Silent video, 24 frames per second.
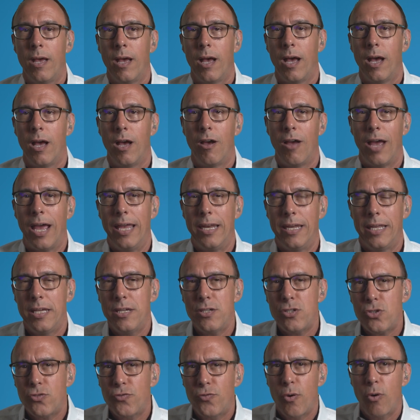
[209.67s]
and
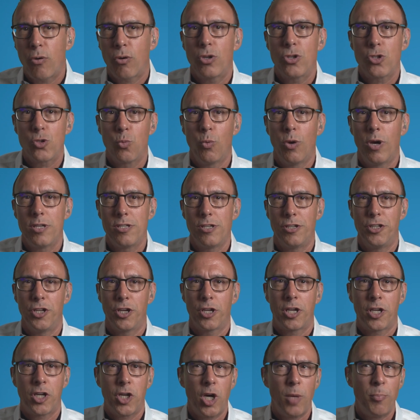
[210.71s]
his focus was on the
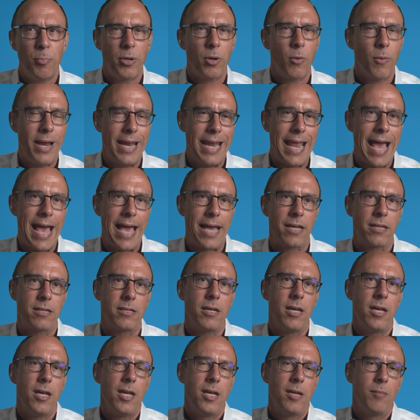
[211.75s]
Copyright Act,
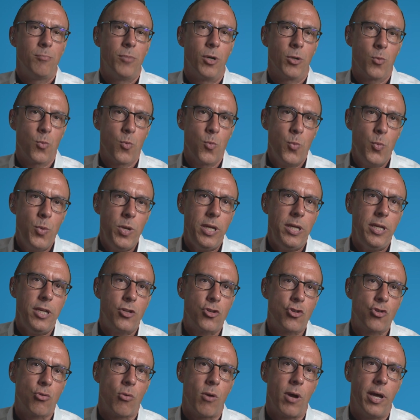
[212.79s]
but really
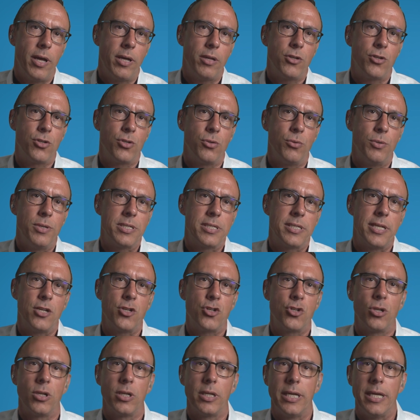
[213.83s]
trying to
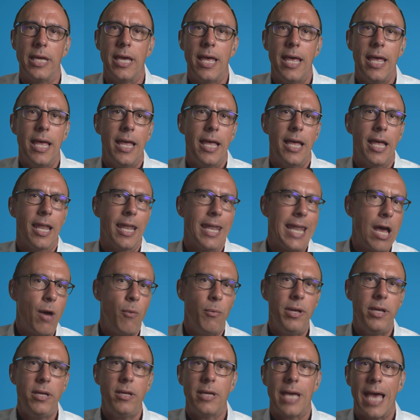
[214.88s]
essentially
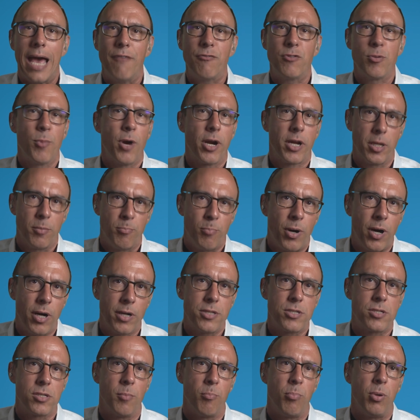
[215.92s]
allowing aftermarket
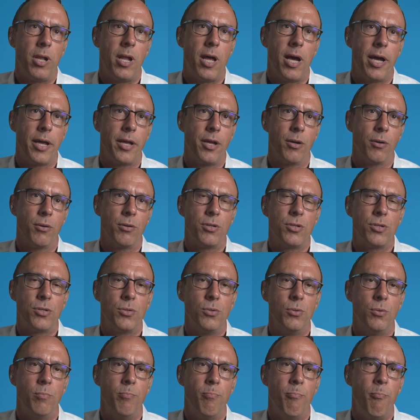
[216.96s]
parts supplier
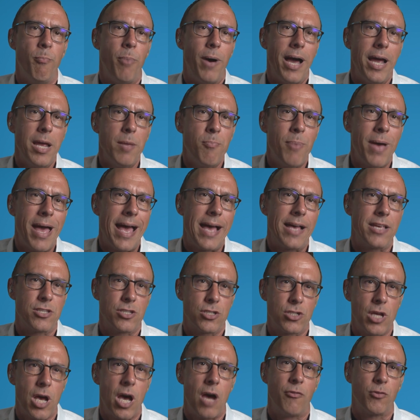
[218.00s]
to bypass
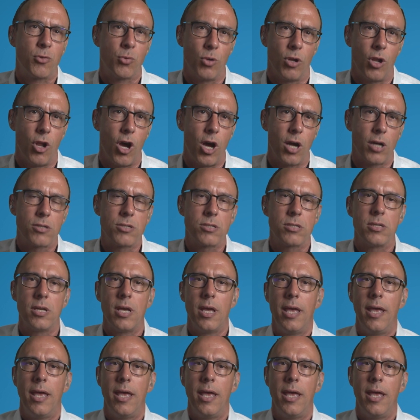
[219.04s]
software locks